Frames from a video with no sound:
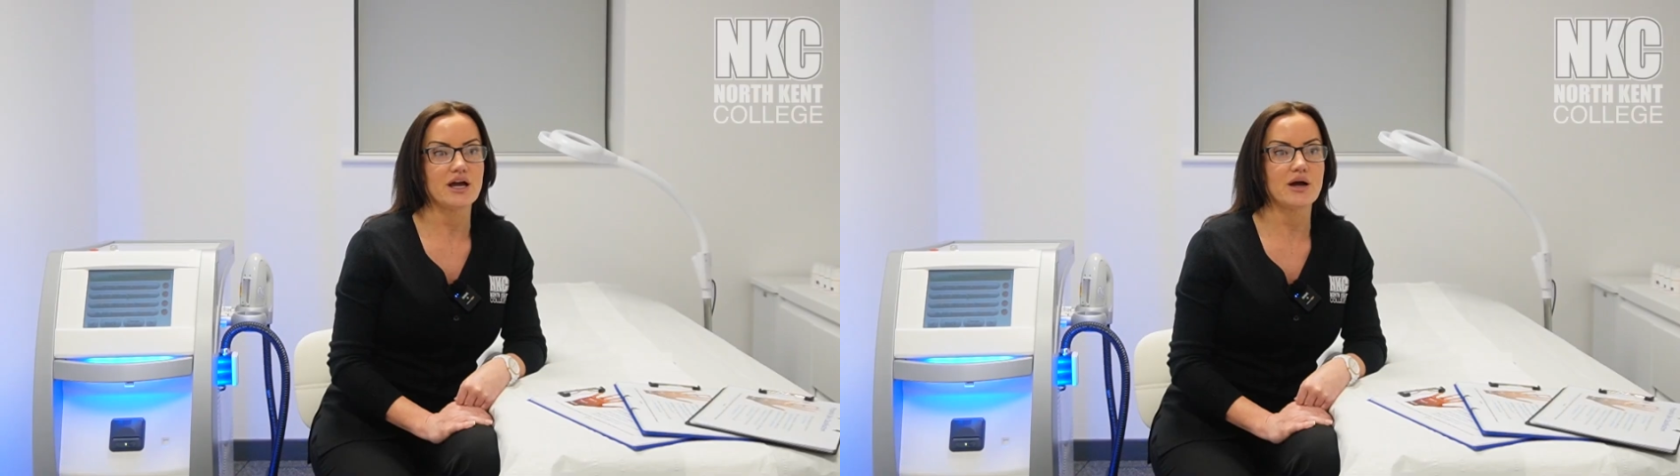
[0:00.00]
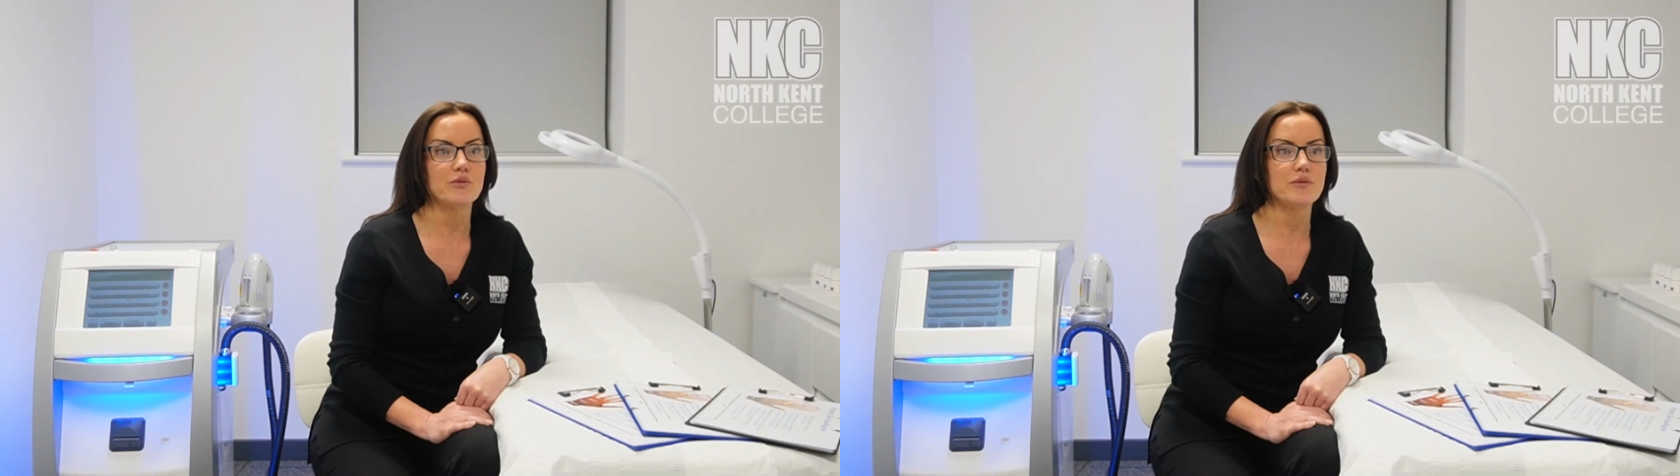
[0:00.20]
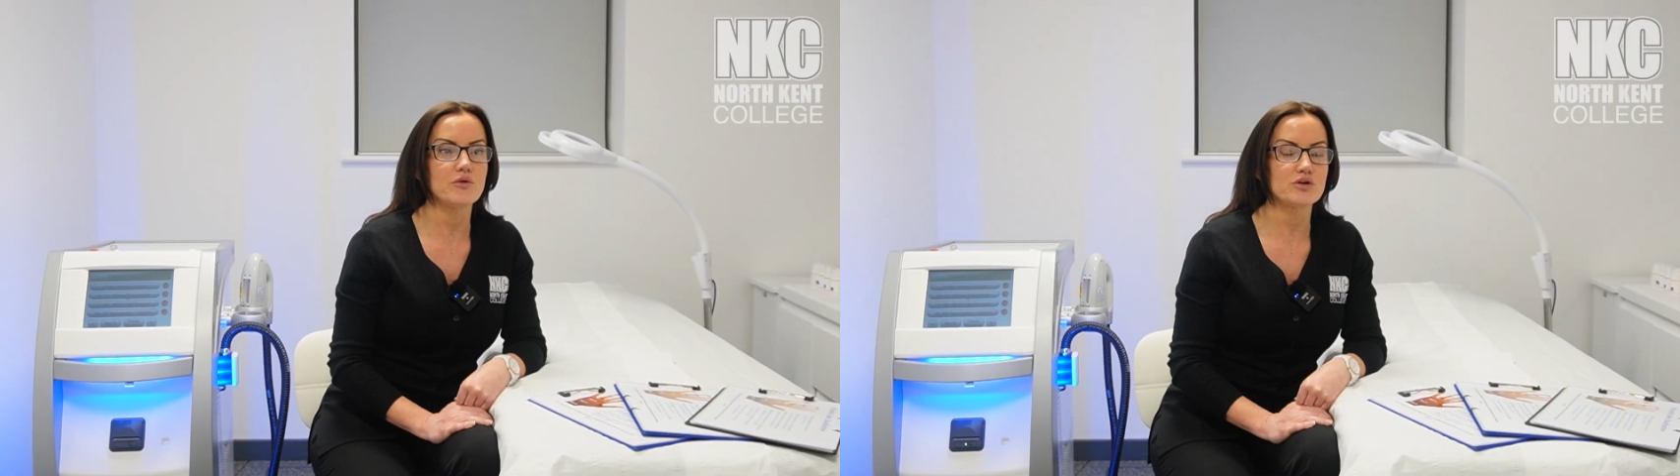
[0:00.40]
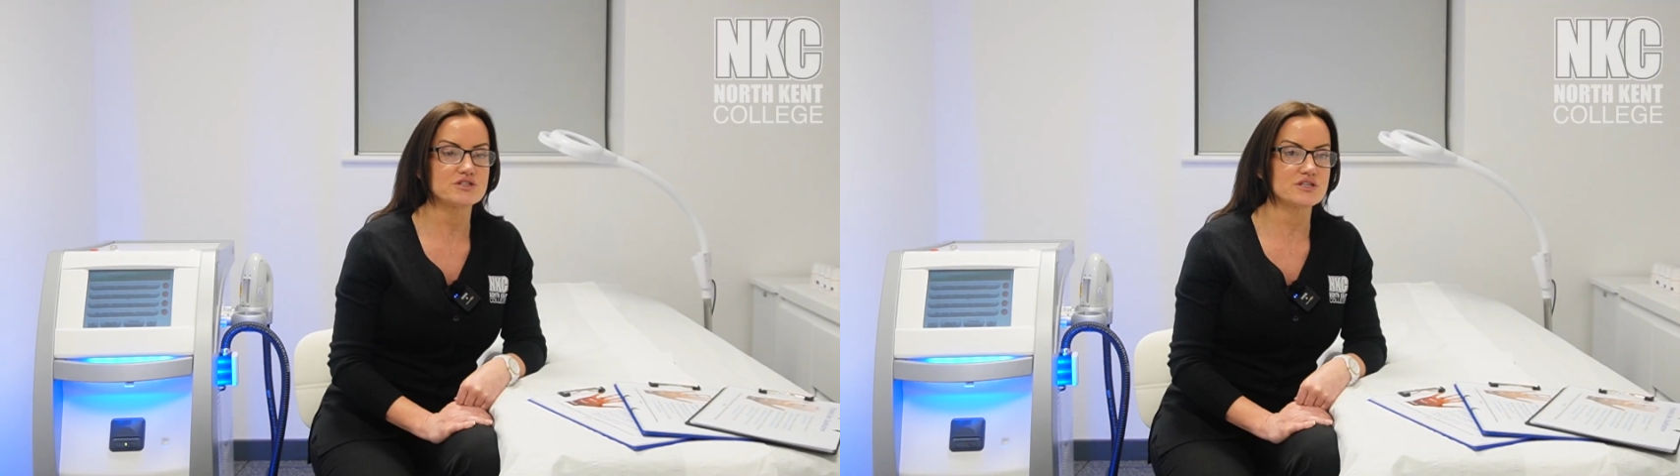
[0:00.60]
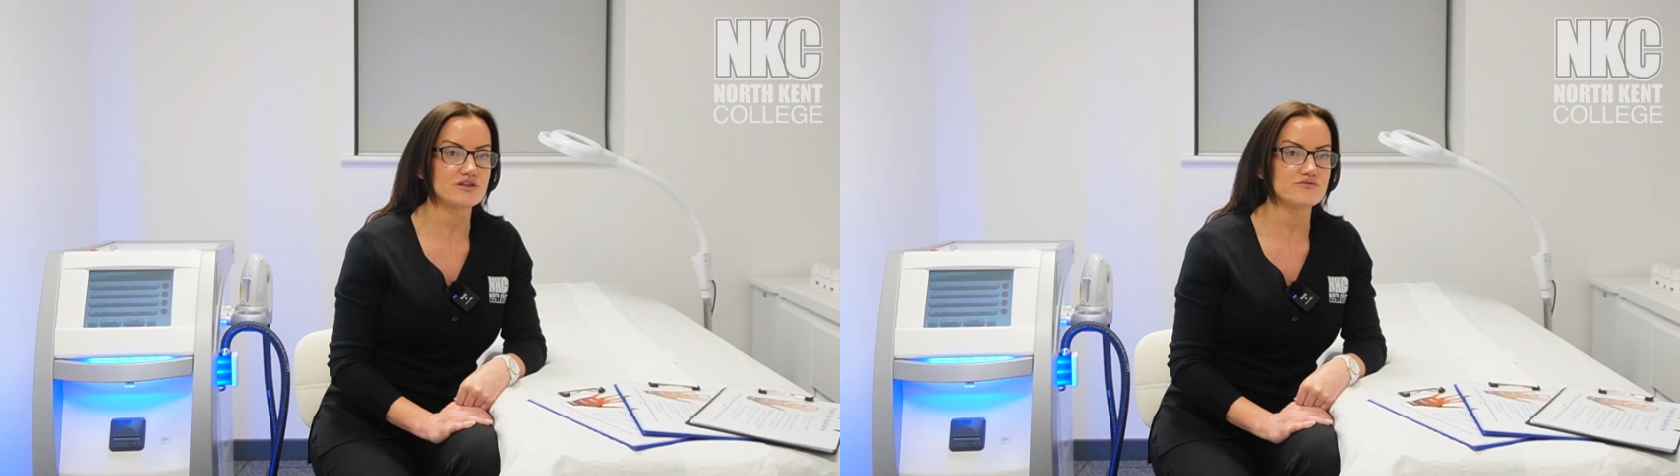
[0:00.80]
and we
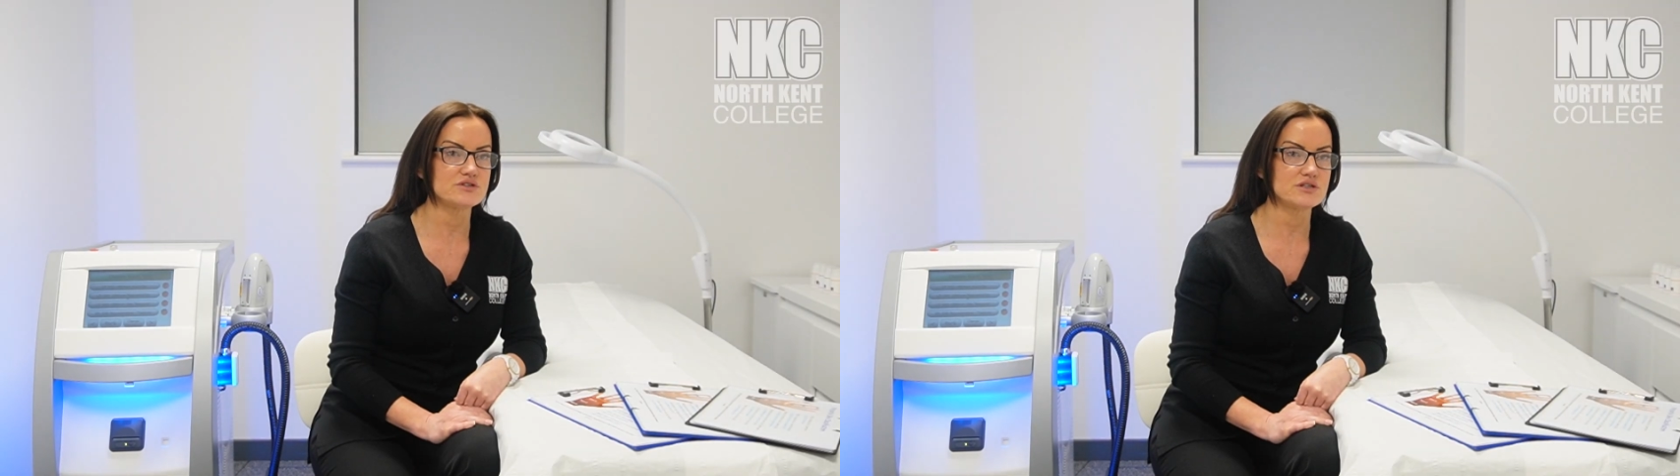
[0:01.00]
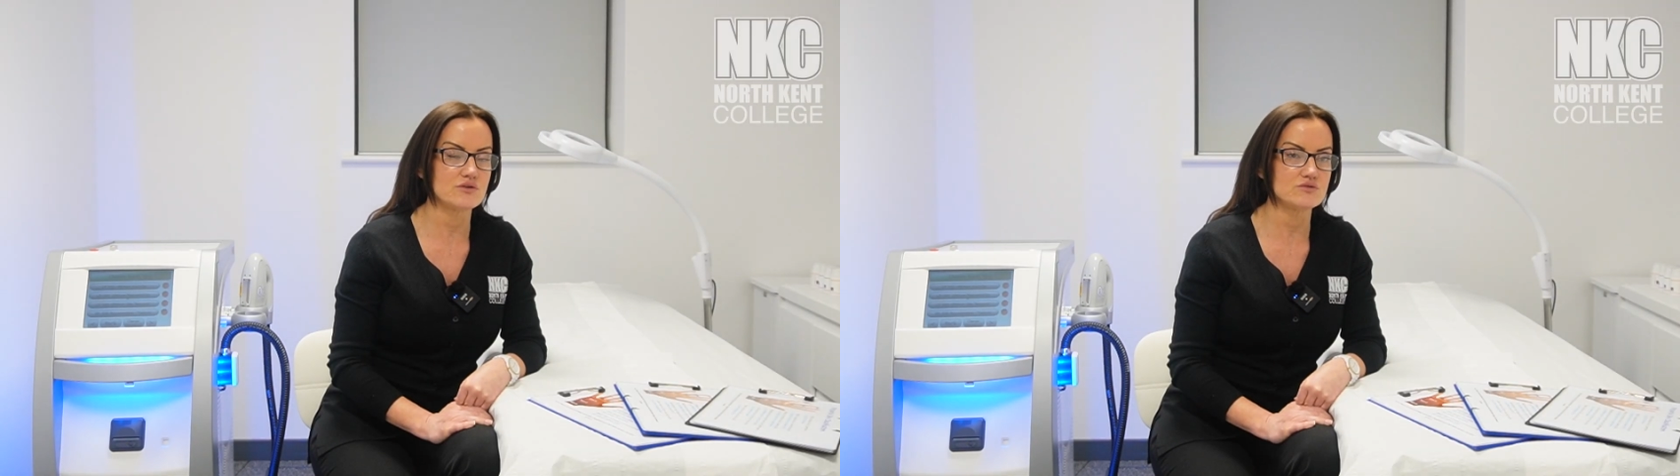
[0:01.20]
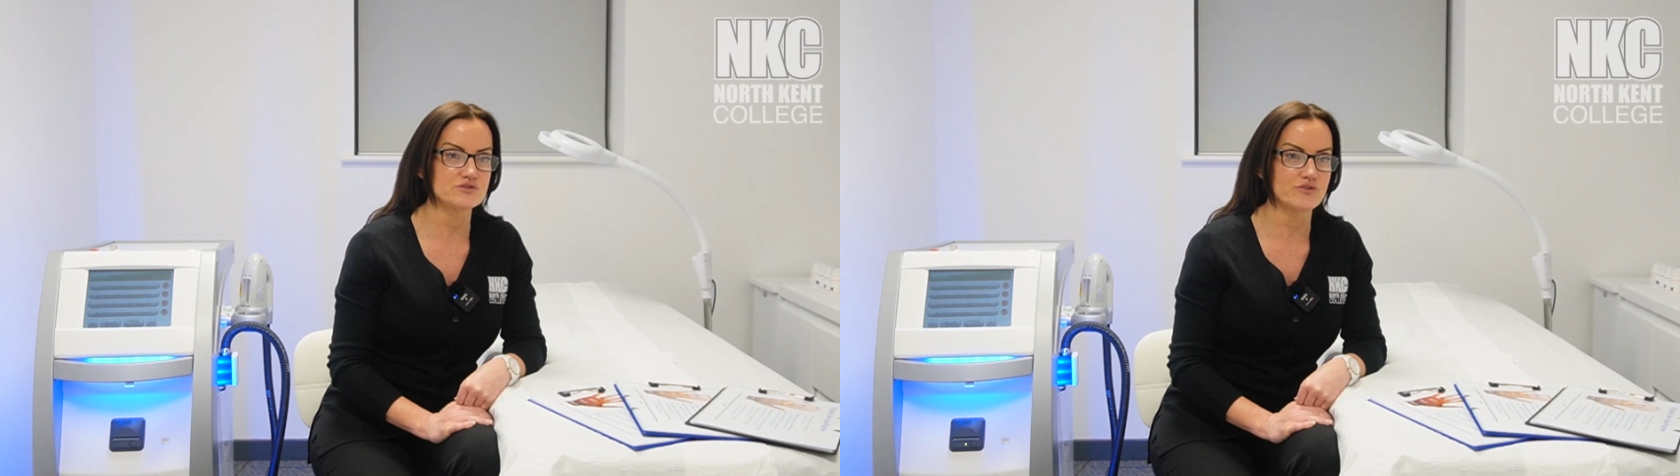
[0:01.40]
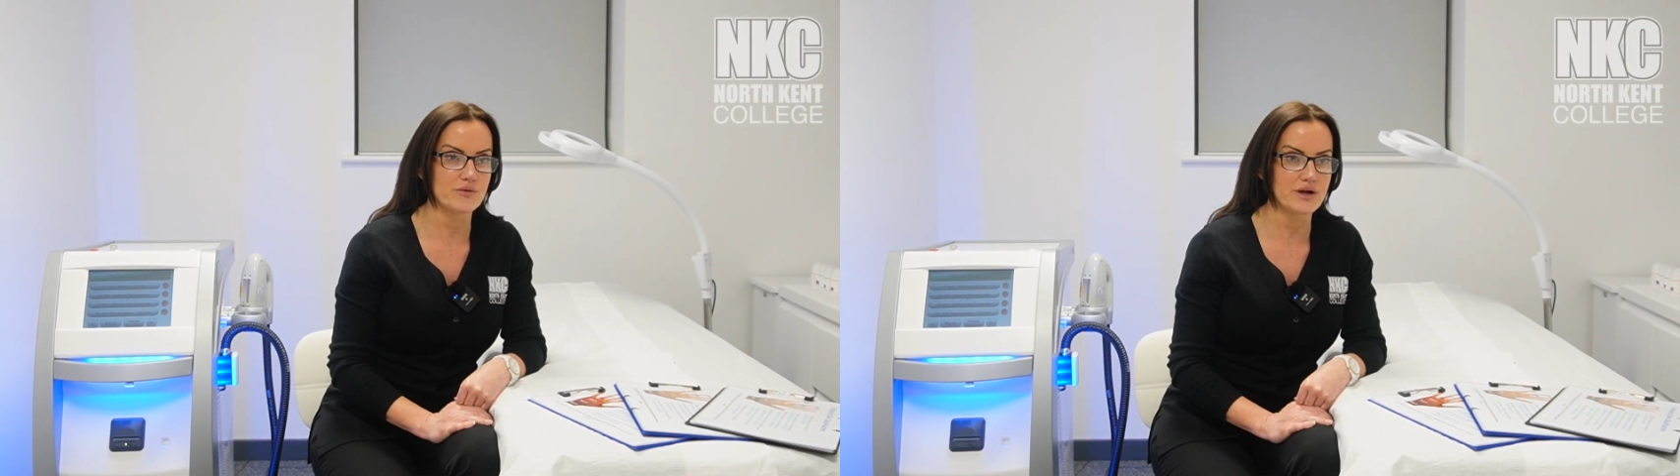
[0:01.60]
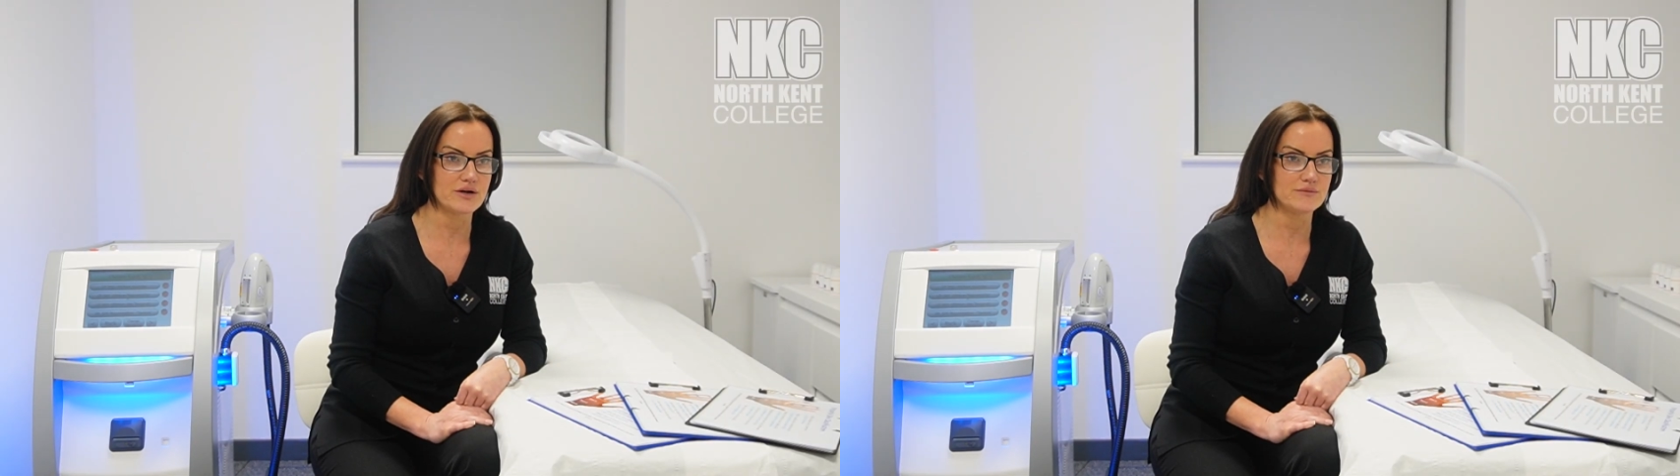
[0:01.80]
monitor the results
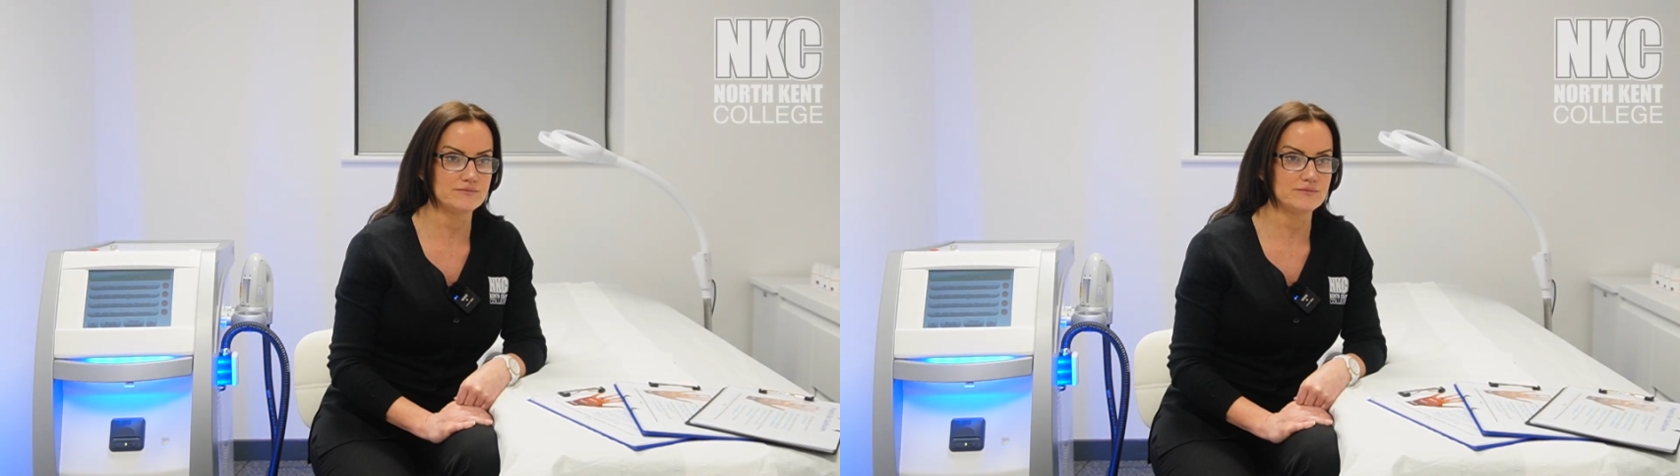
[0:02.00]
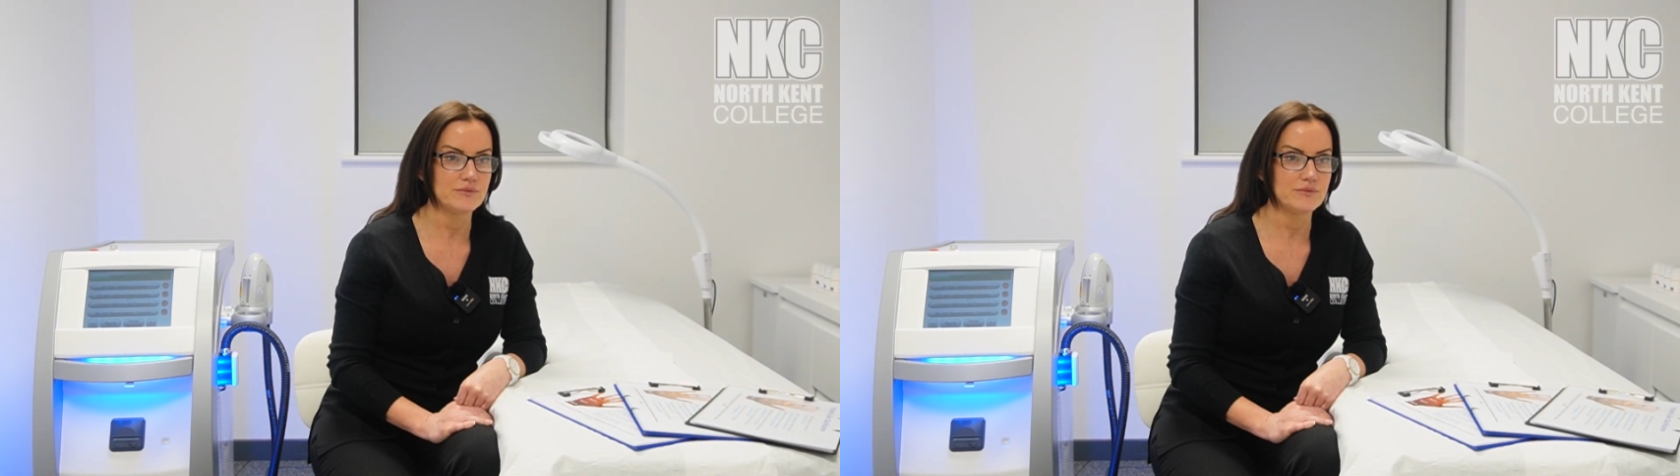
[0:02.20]
throughout.